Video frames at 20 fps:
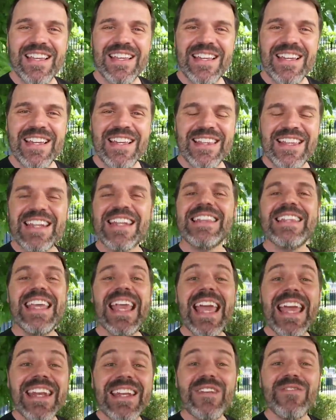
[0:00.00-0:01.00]
and that at
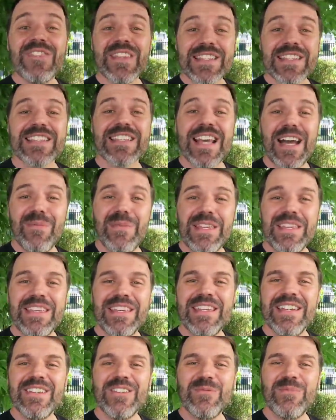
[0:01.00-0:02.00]
the end of this coming
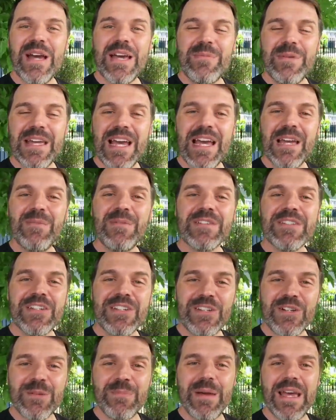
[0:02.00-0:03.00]
year you may be able
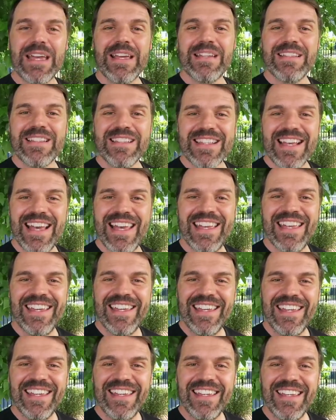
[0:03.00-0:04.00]
to look back and say,
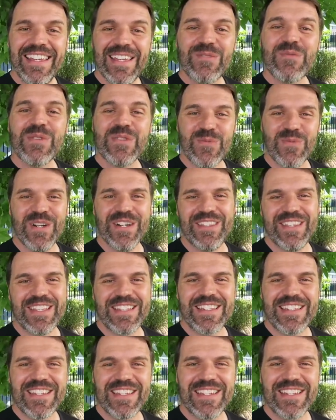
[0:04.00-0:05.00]
it was worth
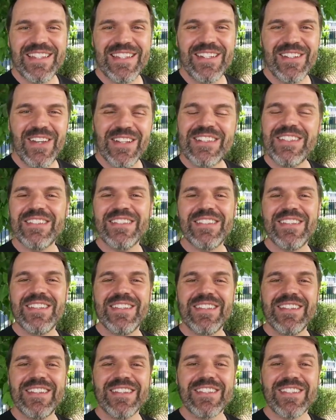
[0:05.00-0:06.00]
it. Not
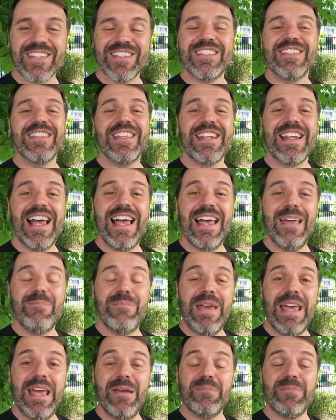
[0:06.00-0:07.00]
just that I
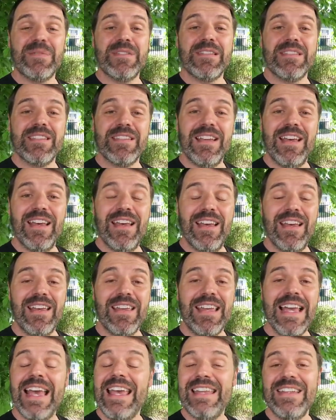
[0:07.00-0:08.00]
perhaps
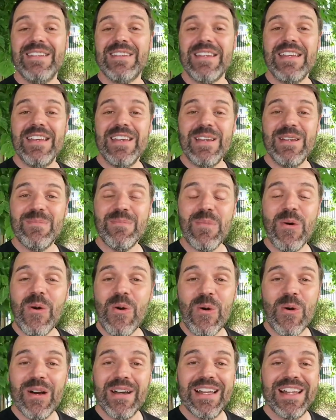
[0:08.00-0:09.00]
gained
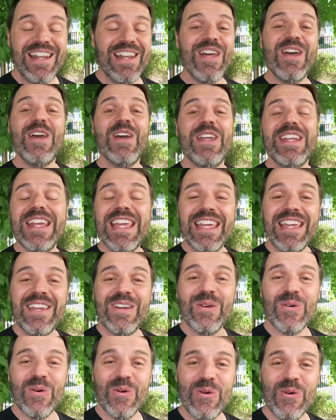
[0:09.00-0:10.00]
more
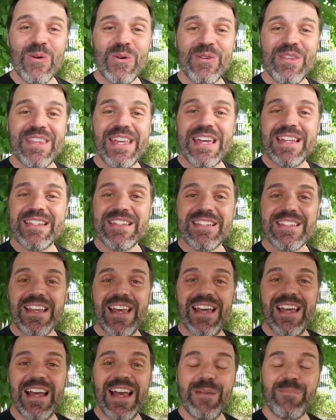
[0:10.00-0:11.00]
learning, or that
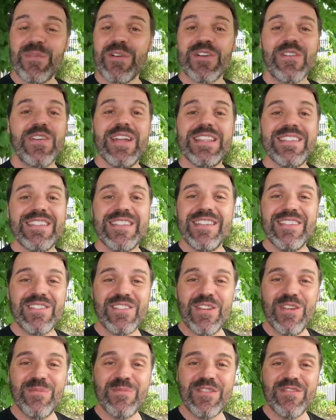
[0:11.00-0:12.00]
I progressed in
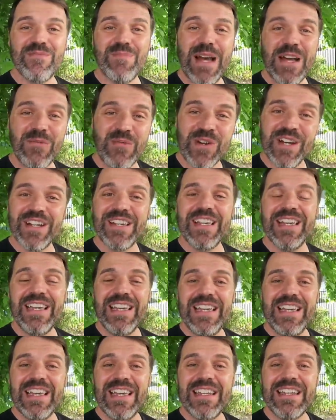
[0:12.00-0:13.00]
terms of my work
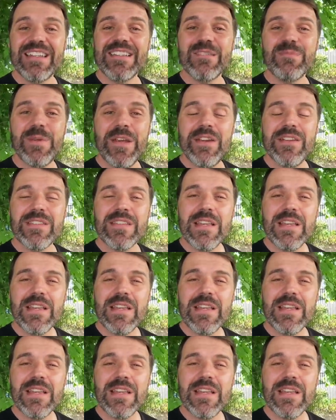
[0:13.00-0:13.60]
and experience,